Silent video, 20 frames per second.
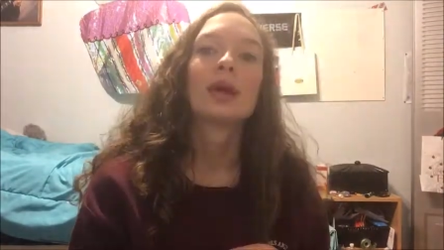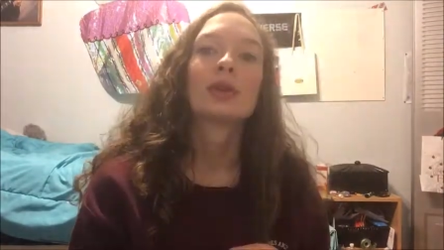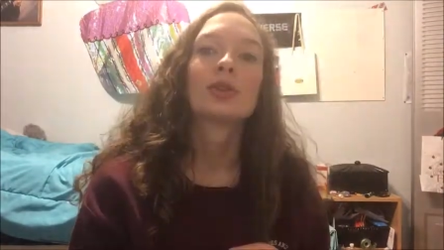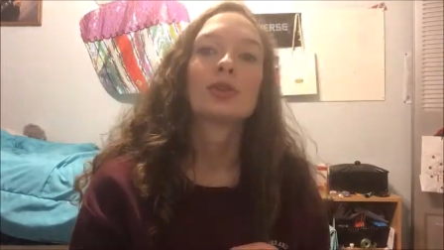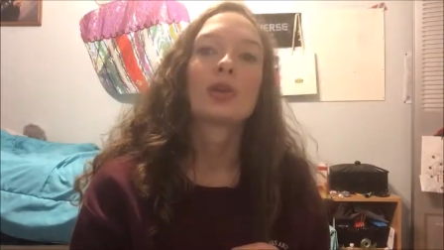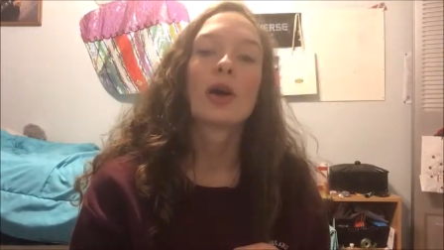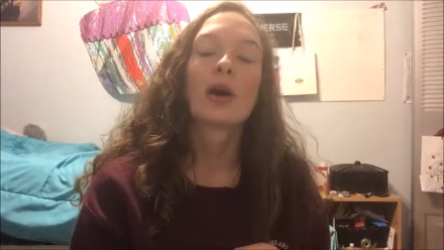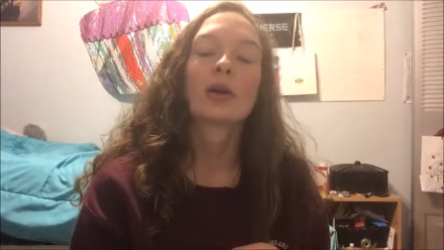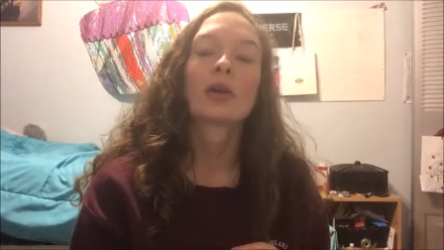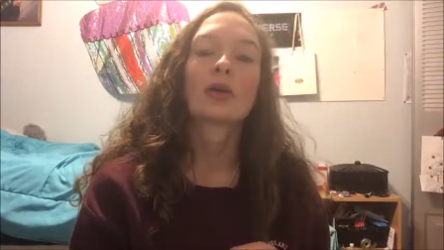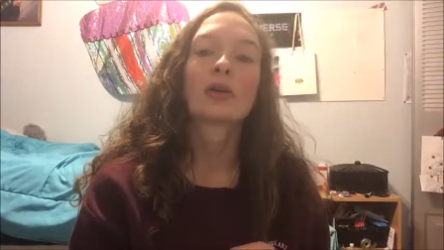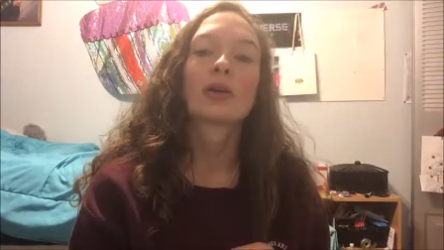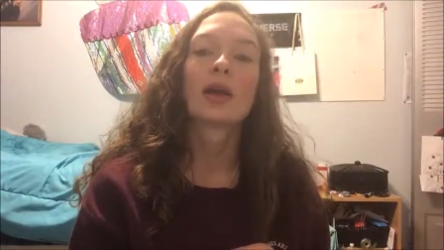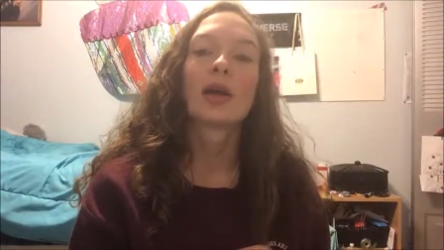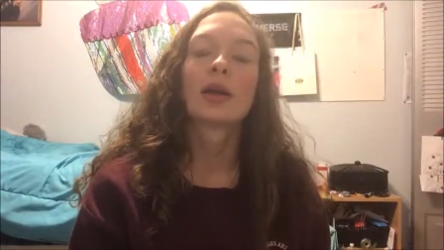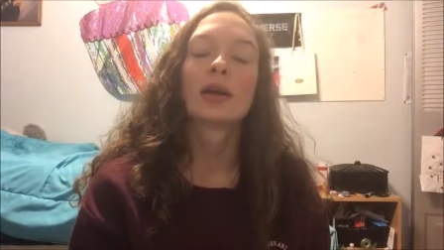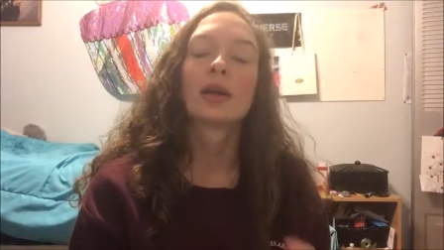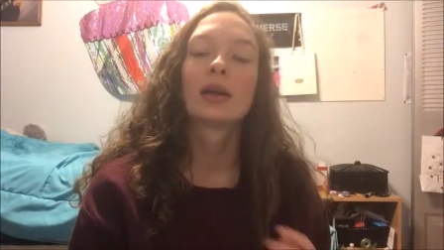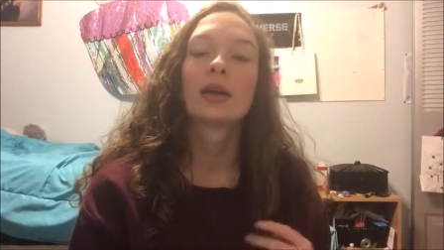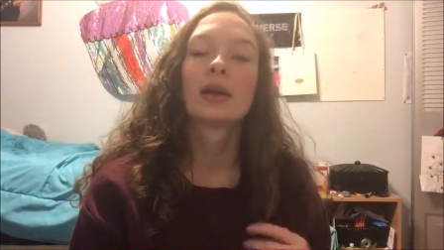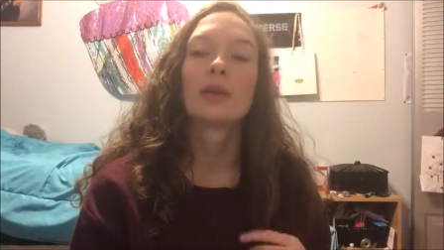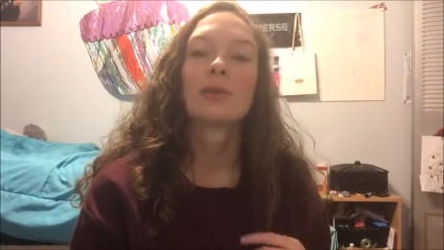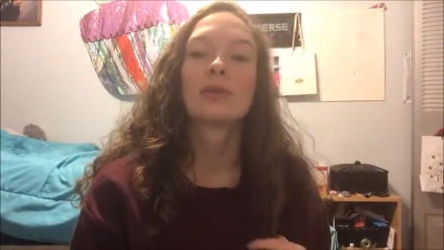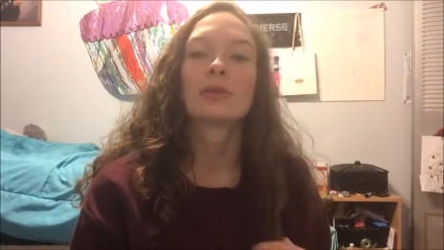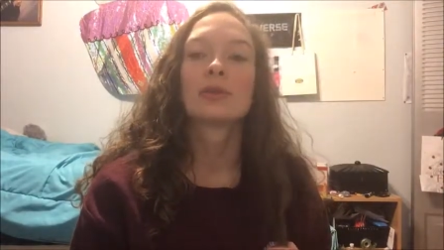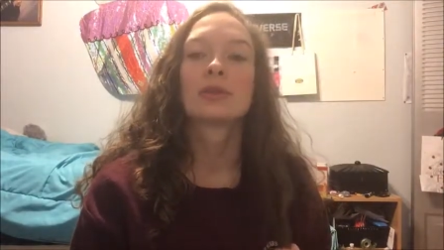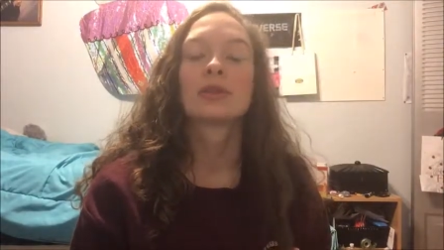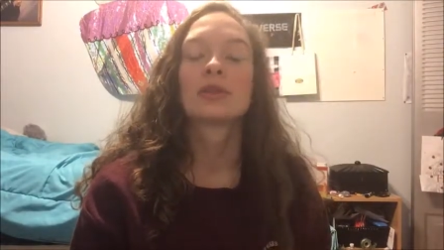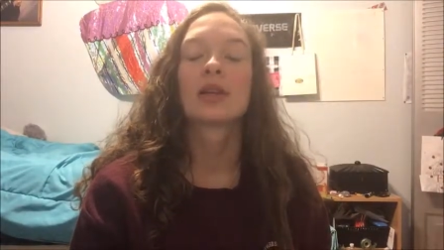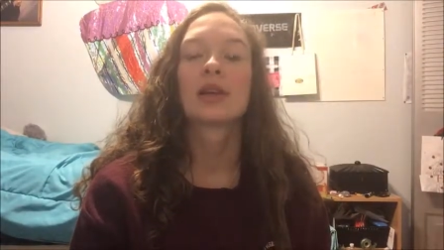So I looked at it and it
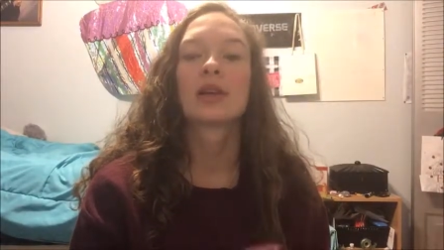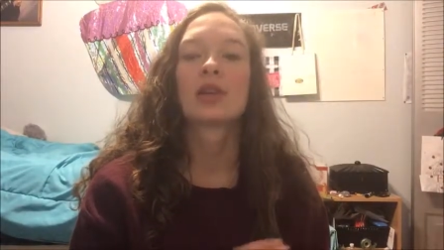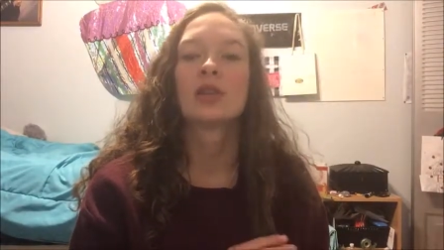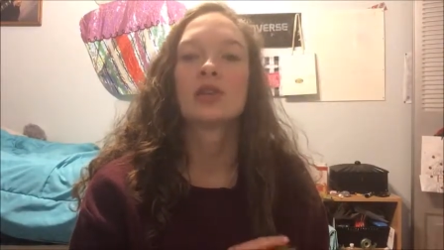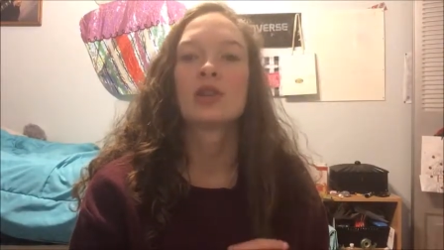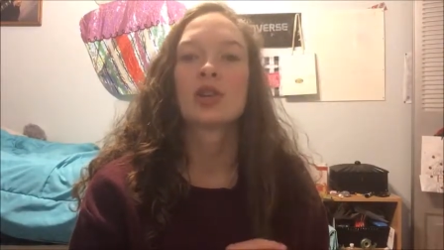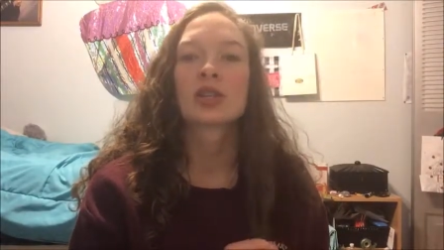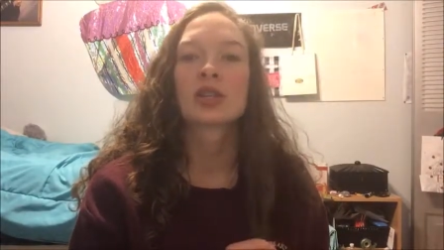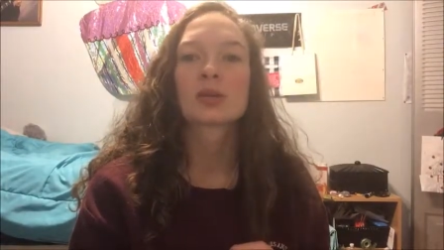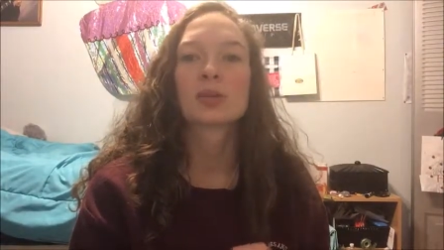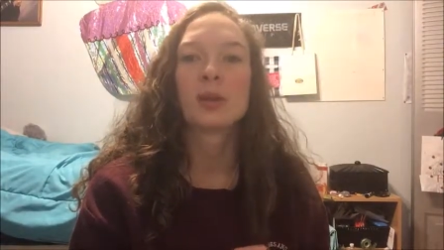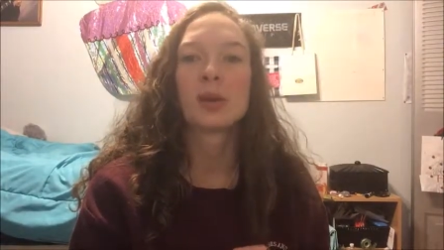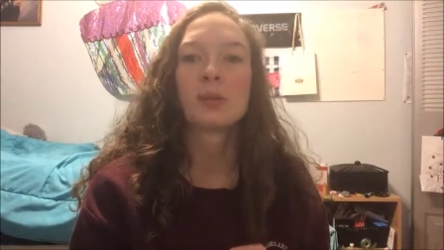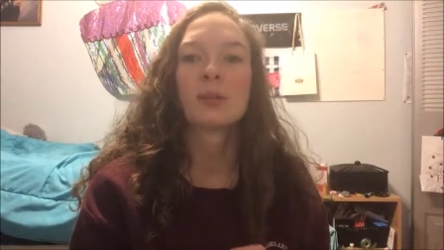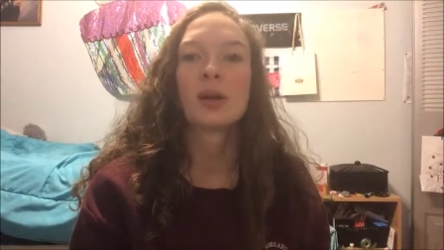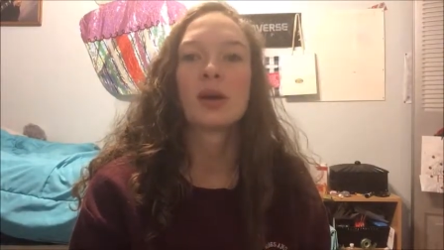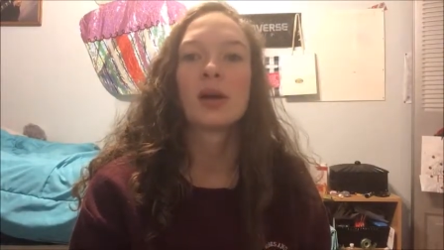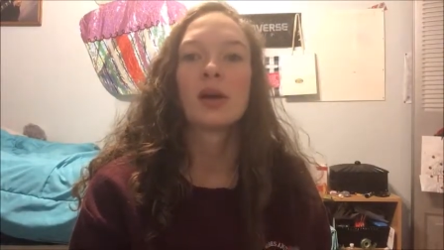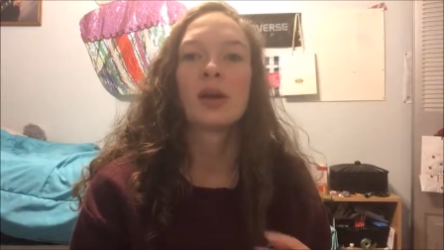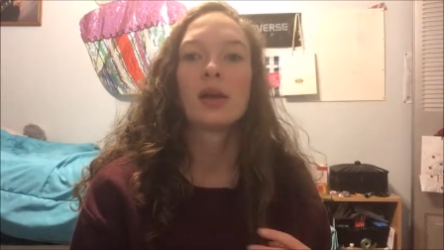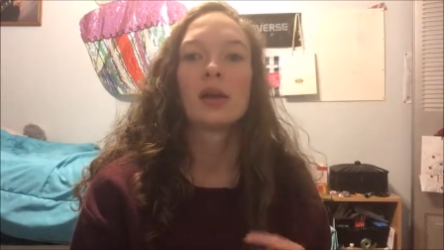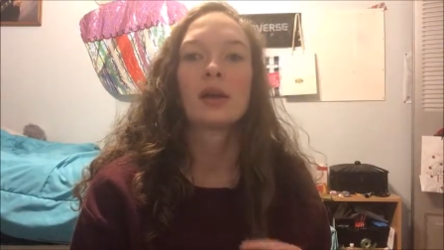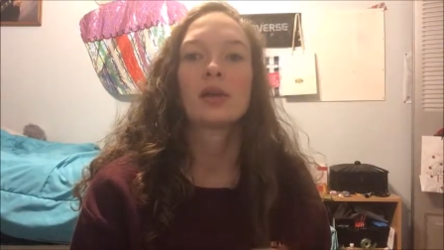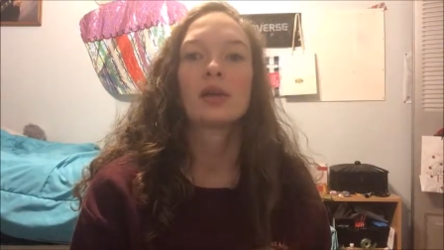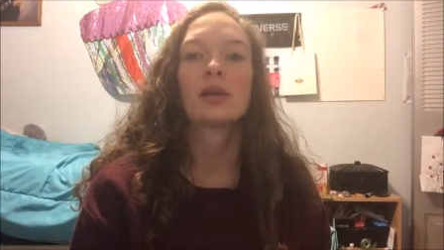was saying adjustment, but